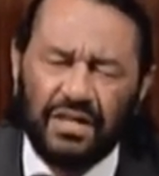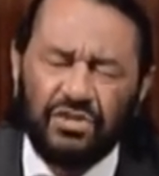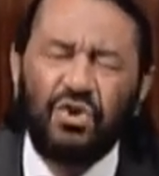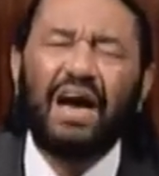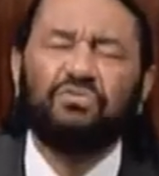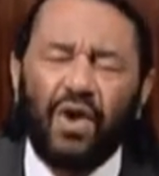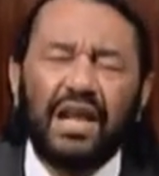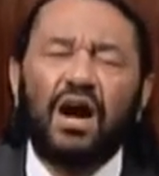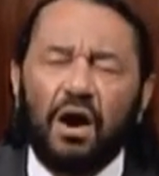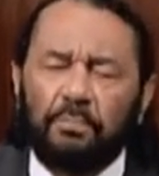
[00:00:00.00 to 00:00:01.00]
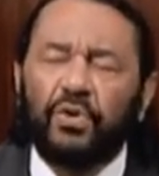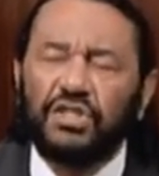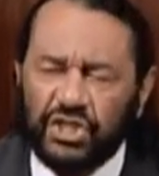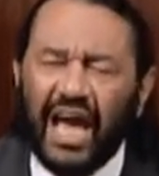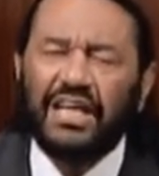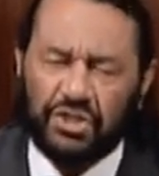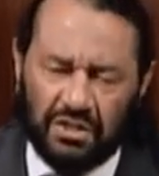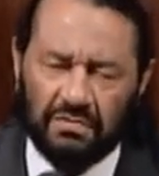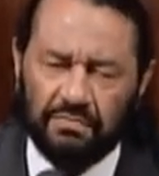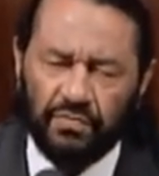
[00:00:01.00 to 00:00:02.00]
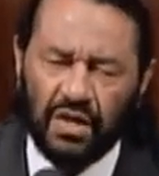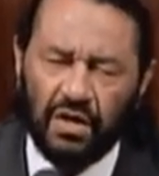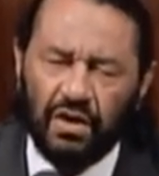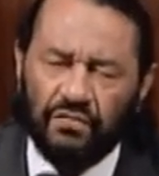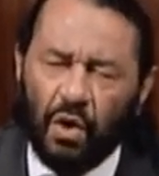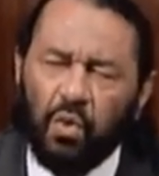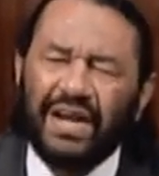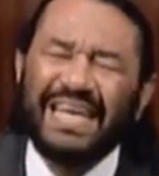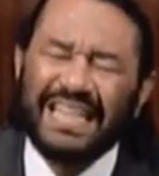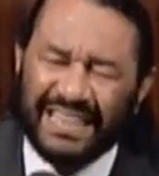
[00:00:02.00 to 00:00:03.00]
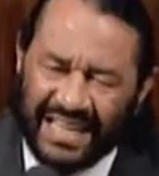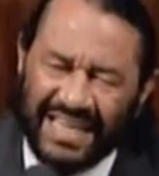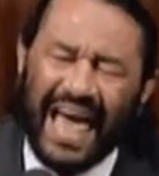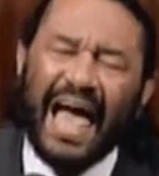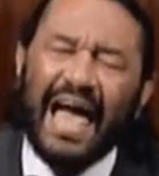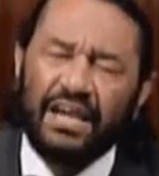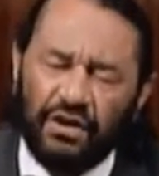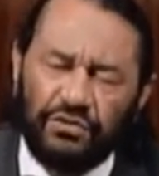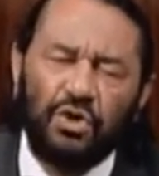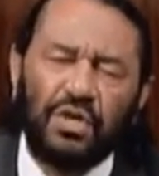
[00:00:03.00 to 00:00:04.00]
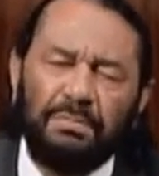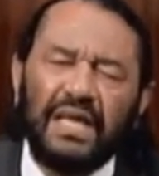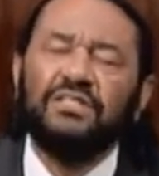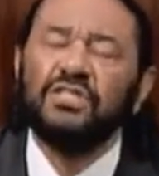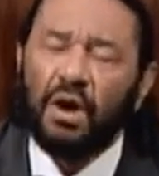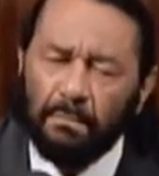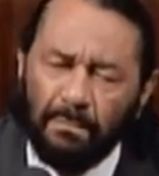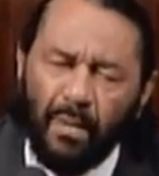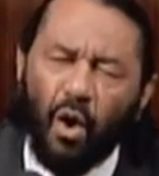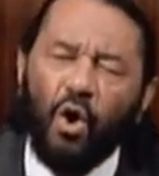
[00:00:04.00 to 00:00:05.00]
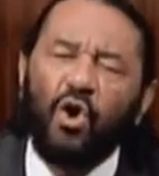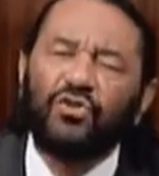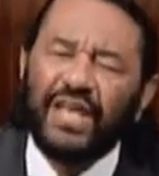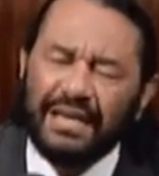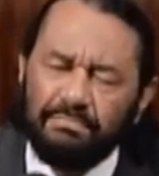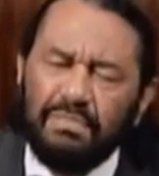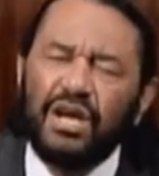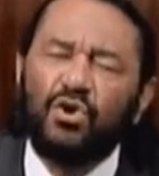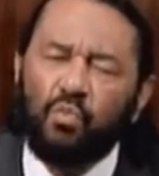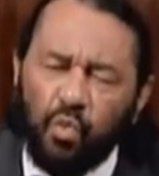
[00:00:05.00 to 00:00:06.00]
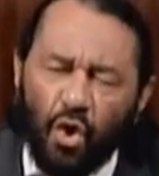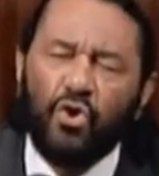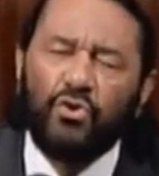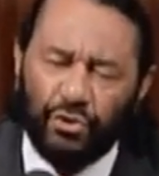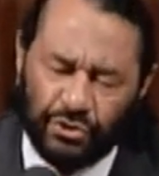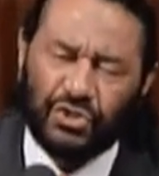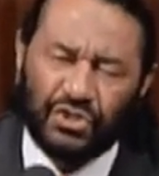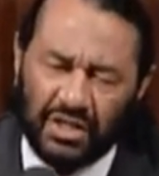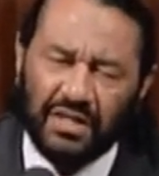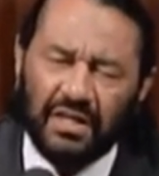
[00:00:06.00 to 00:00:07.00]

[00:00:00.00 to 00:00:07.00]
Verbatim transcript: you have greater appreciation for what in the line of duty means more than mere words.